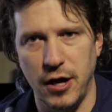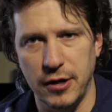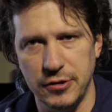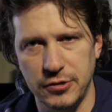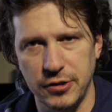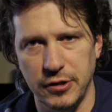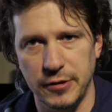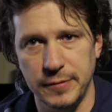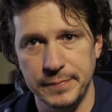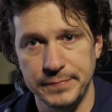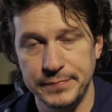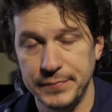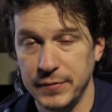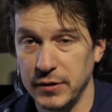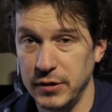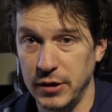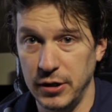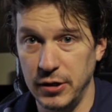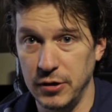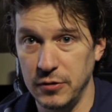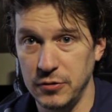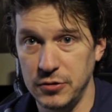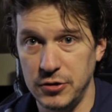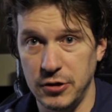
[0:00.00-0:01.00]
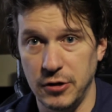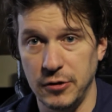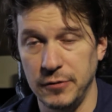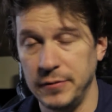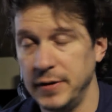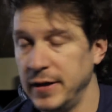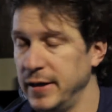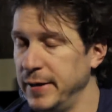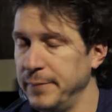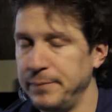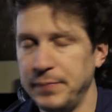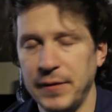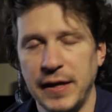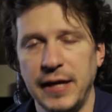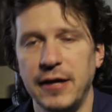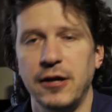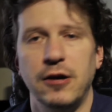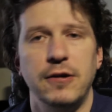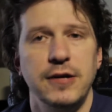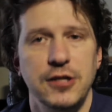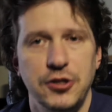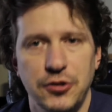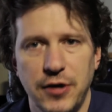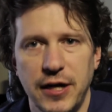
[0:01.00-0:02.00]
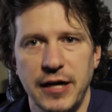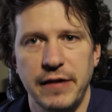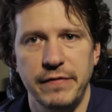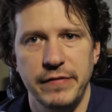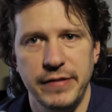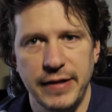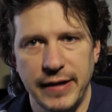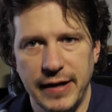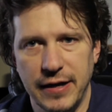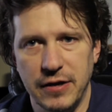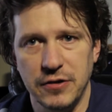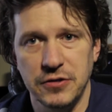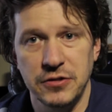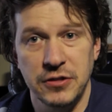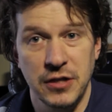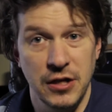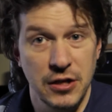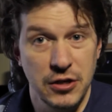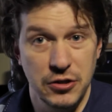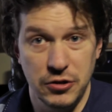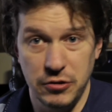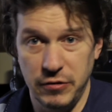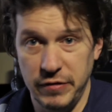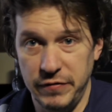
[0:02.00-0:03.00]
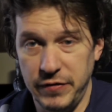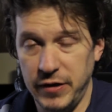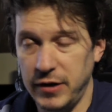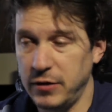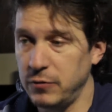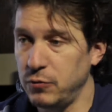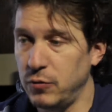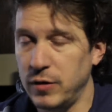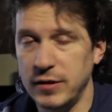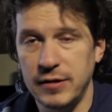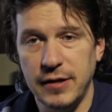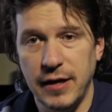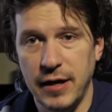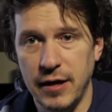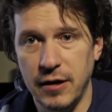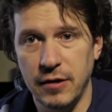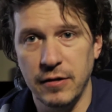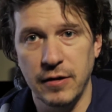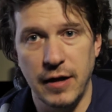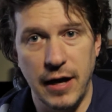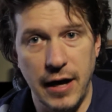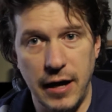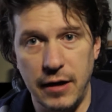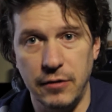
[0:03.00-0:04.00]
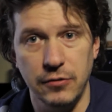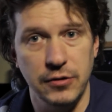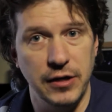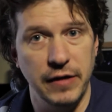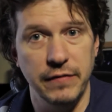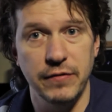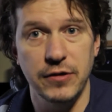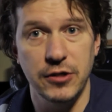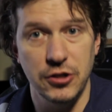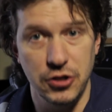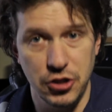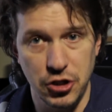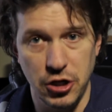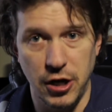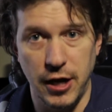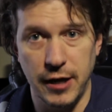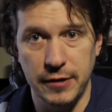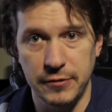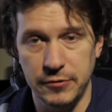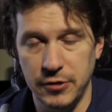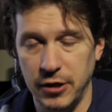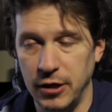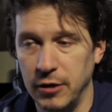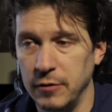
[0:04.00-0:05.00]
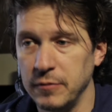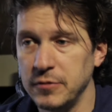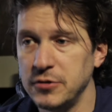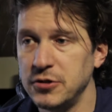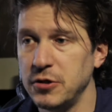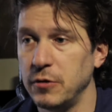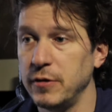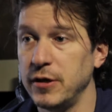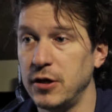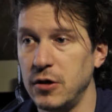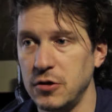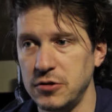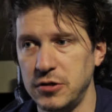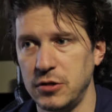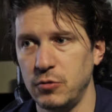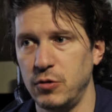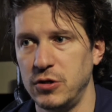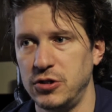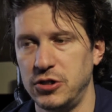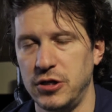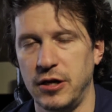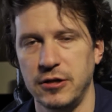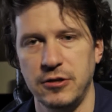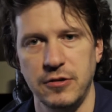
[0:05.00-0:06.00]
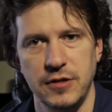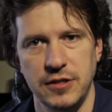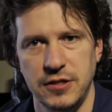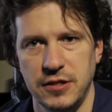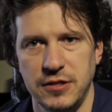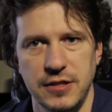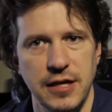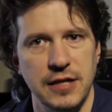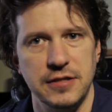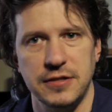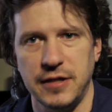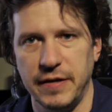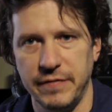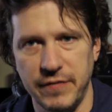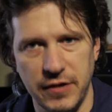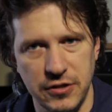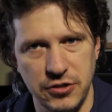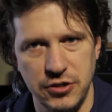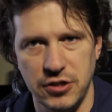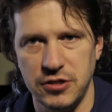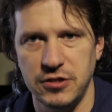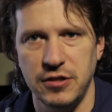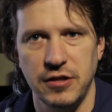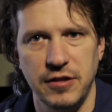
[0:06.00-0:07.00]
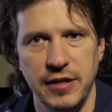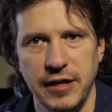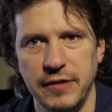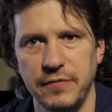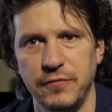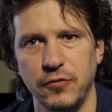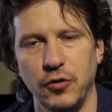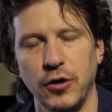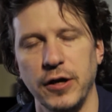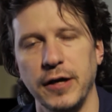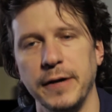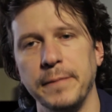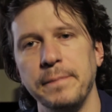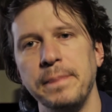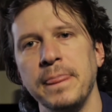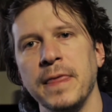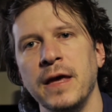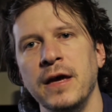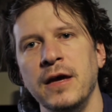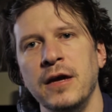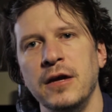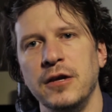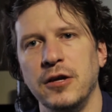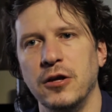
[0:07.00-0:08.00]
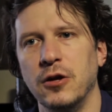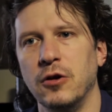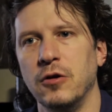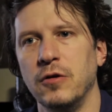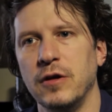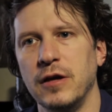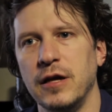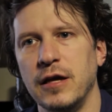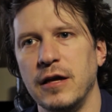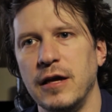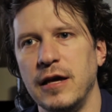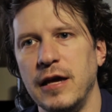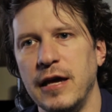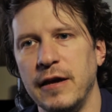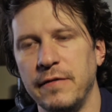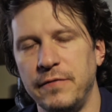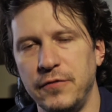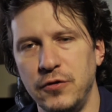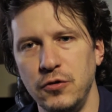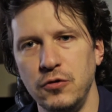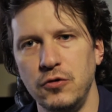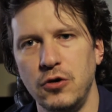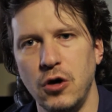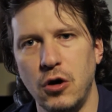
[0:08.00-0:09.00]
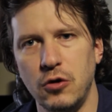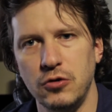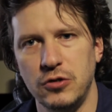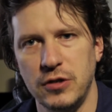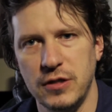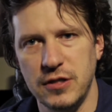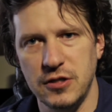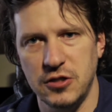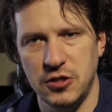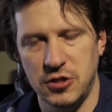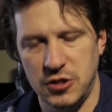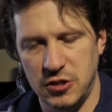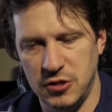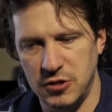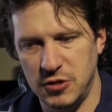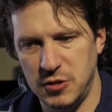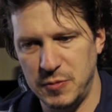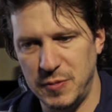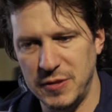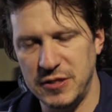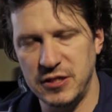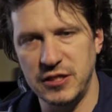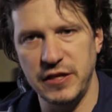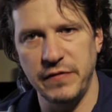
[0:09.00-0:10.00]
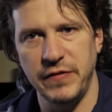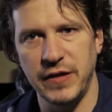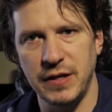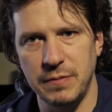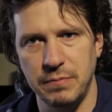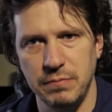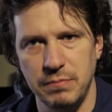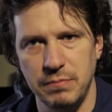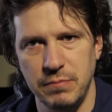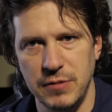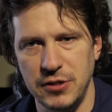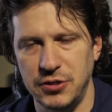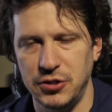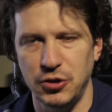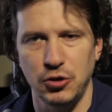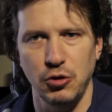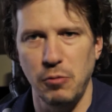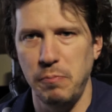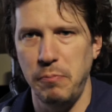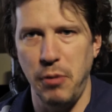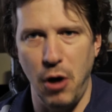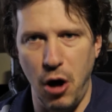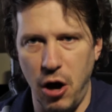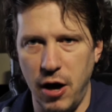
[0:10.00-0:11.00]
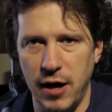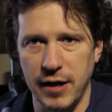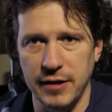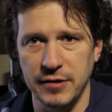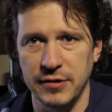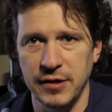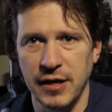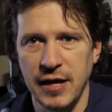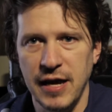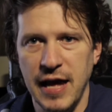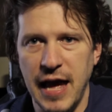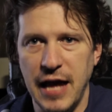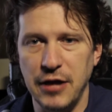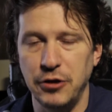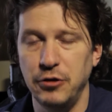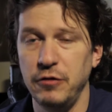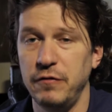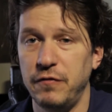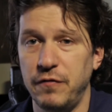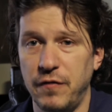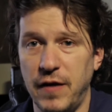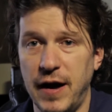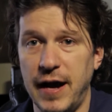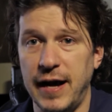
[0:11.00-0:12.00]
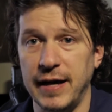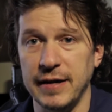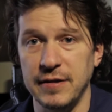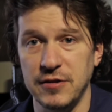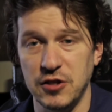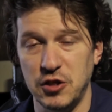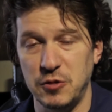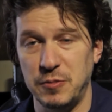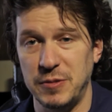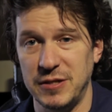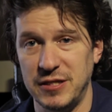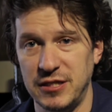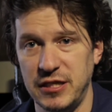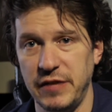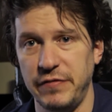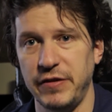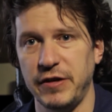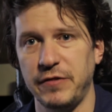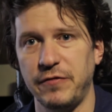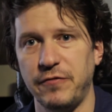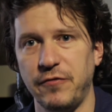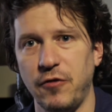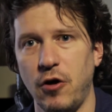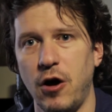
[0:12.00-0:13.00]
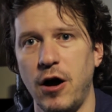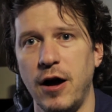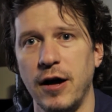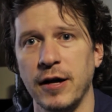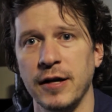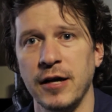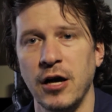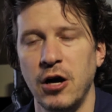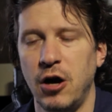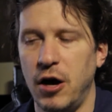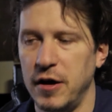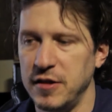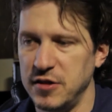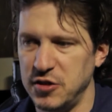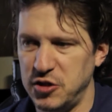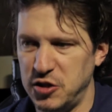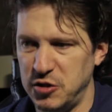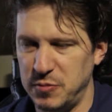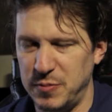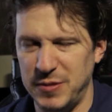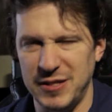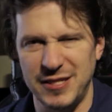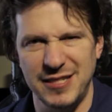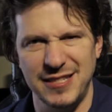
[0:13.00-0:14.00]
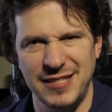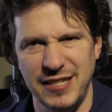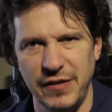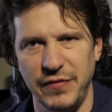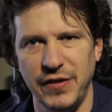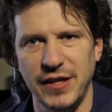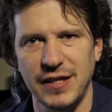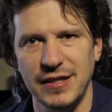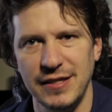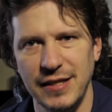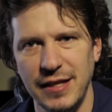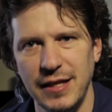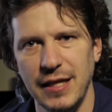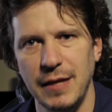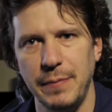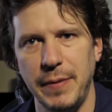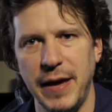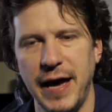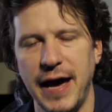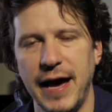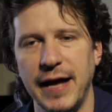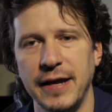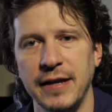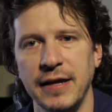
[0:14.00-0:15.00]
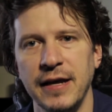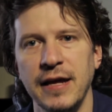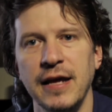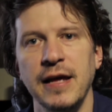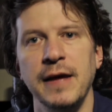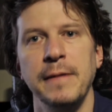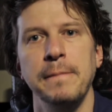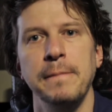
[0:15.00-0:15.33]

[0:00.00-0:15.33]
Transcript: doctor. You know, so he had already tried everything else, so he figured, what the hell, I'll give it a shot. You know, so he goes to the witch doctor. He says, yes, I've got just the thing for you. You know, if you go to this specific mystical pond and you find this specific frog on this specific lily pad,